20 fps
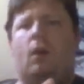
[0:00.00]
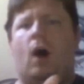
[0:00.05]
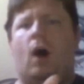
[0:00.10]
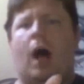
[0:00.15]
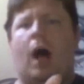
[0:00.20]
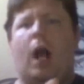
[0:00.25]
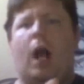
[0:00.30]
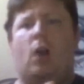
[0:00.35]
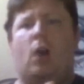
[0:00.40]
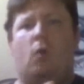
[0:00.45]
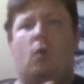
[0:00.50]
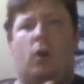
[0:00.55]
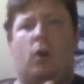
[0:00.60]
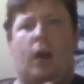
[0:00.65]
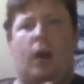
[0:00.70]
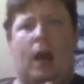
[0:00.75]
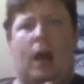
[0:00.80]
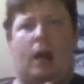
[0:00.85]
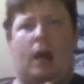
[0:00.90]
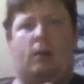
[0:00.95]

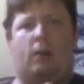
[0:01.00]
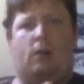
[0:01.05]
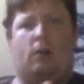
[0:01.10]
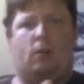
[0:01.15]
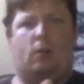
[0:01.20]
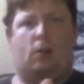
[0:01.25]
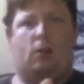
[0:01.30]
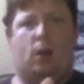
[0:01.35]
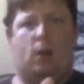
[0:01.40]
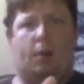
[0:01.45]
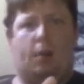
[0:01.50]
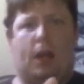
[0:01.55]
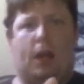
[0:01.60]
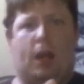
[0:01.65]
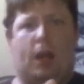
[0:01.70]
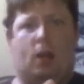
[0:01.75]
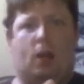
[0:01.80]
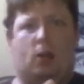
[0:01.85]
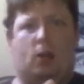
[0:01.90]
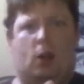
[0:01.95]
Ironwood has a
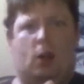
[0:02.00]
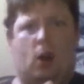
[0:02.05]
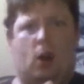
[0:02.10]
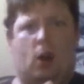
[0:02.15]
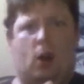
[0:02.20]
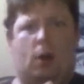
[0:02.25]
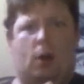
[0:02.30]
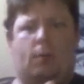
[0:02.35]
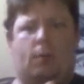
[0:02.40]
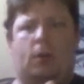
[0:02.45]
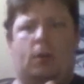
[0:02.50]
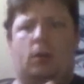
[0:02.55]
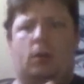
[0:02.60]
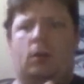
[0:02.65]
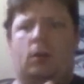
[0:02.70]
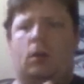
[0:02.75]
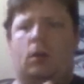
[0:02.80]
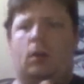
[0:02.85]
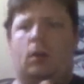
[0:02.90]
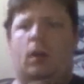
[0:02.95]
mechanical arm,
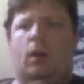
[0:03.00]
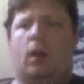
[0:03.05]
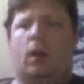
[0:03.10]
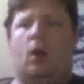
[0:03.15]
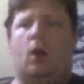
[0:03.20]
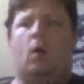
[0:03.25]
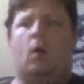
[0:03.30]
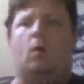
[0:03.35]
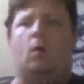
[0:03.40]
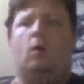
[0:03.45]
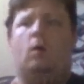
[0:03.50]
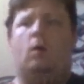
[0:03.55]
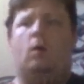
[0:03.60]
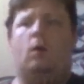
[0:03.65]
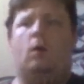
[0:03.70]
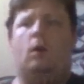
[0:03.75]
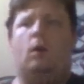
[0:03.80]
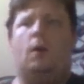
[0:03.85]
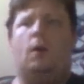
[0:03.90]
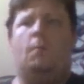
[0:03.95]

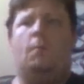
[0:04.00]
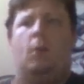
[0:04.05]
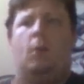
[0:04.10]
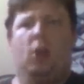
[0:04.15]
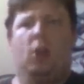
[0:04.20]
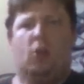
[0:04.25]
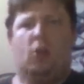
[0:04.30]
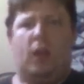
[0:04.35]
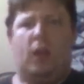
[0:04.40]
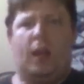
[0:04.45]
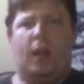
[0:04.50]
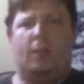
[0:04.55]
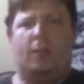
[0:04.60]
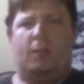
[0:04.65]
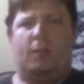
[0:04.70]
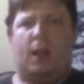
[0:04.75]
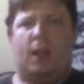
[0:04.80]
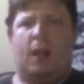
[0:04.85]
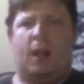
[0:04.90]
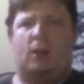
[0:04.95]
Mercury has
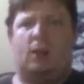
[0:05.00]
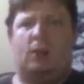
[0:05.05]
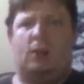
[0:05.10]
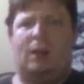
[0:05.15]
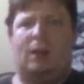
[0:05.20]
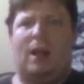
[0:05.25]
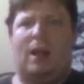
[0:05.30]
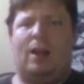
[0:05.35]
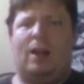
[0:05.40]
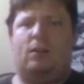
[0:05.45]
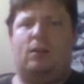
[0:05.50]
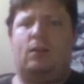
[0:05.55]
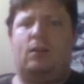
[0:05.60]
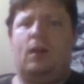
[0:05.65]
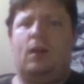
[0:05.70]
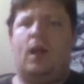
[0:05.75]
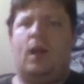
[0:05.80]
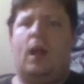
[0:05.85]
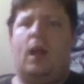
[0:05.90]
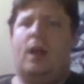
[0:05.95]
mechanical legs.
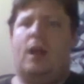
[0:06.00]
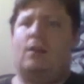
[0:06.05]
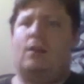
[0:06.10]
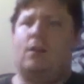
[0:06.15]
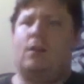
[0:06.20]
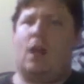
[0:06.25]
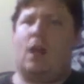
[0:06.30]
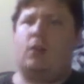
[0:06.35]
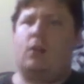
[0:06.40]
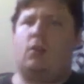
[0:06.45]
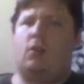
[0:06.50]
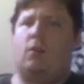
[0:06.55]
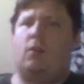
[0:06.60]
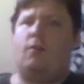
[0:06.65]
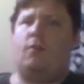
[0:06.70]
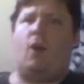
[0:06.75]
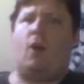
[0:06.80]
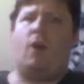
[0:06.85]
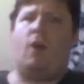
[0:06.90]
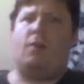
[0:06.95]
It's not so
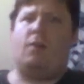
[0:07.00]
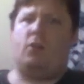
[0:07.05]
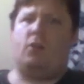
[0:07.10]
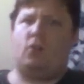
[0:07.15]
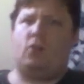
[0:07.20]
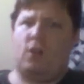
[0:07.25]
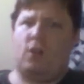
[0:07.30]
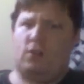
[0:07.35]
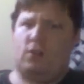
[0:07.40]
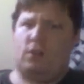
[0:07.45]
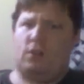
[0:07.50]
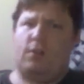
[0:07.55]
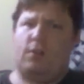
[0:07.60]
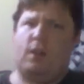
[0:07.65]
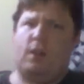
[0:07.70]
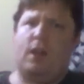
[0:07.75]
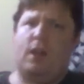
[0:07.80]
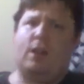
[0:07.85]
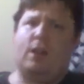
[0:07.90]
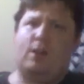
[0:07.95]
far of a stretch to
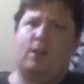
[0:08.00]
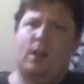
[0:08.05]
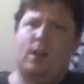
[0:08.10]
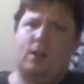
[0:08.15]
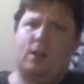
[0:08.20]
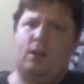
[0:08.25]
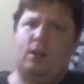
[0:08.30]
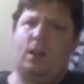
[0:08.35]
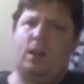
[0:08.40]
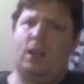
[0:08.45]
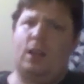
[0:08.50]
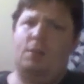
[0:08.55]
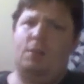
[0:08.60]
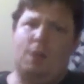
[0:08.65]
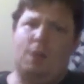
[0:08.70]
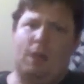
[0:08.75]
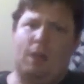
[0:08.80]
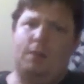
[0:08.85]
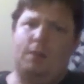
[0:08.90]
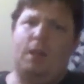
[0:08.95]
think that they could
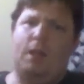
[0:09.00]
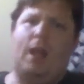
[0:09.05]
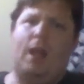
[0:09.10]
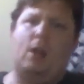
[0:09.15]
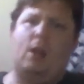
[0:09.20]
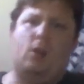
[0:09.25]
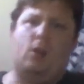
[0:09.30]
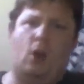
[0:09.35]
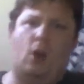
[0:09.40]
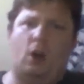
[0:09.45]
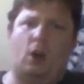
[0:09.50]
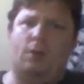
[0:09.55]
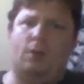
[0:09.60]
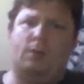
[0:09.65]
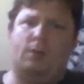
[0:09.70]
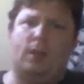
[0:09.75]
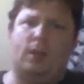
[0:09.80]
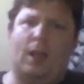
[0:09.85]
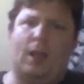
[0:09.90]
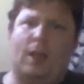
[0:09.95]
make a mechanical arm
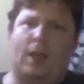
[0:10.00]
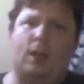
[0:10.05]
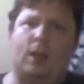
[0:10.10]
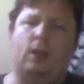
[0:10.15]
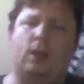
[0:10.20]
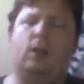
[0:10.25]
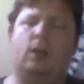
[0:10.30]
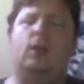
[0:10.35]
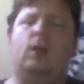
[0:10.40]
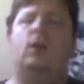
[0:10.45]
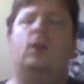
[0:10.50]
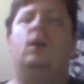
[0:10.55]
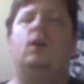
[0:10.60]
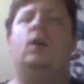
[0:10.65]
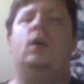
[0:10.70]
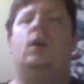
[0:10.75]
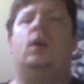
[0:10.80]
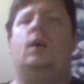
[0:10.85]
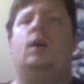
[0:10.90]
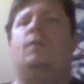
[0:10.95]
for Yang.
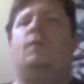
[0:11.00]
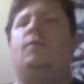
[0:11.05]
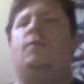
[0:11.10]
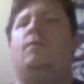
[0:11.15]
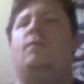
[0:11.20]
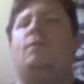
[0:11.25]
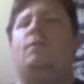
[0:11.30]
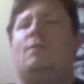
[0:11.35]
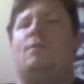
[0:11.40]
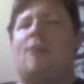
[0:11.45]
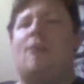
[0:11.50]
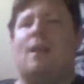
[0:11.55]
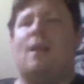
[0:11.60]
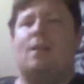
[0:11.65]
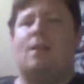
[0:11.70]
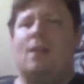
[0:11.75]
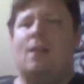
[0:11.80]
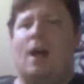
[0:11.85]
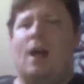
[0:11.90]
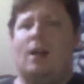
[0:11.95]

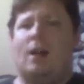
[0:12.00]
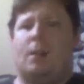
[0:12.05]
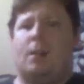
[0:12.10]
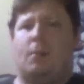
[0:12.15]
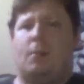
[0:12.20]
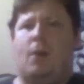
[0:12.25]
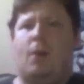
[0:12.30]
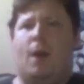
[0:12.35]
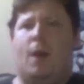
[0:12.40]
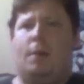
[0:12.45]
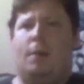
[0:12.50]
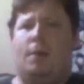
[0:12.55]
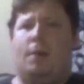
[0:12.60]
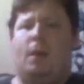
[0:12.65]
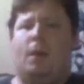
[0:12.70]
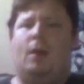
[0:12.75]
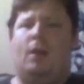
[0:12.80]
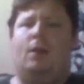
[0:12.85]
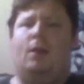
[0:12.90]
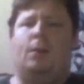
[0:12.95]
That's not the problem
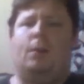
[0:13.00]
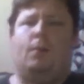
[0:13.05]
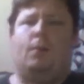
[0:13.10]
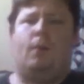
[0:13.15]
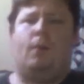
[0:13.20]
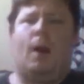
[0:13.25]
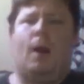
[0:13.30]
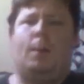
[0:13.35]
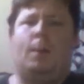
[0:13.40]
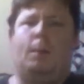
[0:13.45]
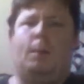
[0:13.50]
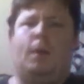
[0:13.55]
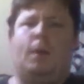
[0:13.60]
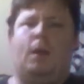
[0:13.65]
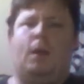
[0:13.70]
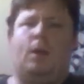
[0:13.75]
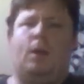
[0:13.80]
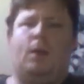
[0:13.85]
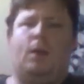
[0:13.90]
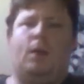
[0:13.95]
here. The problem
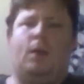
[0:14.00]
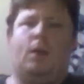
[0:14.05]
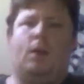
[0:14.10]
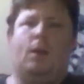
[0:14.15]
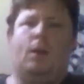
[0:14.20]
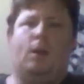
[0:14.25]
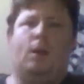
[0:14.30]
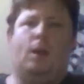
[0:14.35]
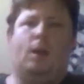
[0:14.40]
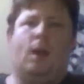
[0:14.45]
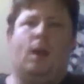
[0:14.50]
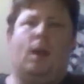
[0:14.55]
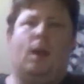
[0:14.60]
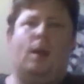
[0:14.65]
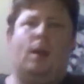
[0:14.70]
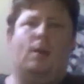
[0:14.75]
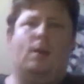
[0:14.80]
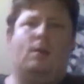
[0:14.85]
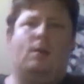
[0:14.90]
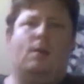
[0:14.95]
here
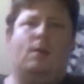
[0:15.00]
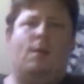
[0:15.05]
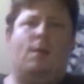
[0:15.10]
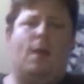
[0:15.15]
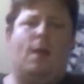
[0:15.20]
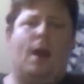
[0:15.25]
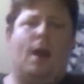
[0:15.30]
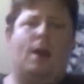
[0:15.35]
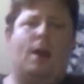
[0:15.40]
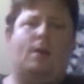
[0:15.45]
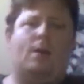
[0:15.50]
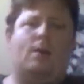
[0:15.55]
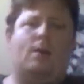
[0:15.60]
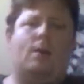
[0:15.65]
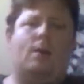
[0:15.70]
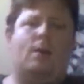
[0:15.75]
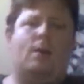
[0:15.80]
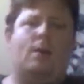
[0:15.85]
is that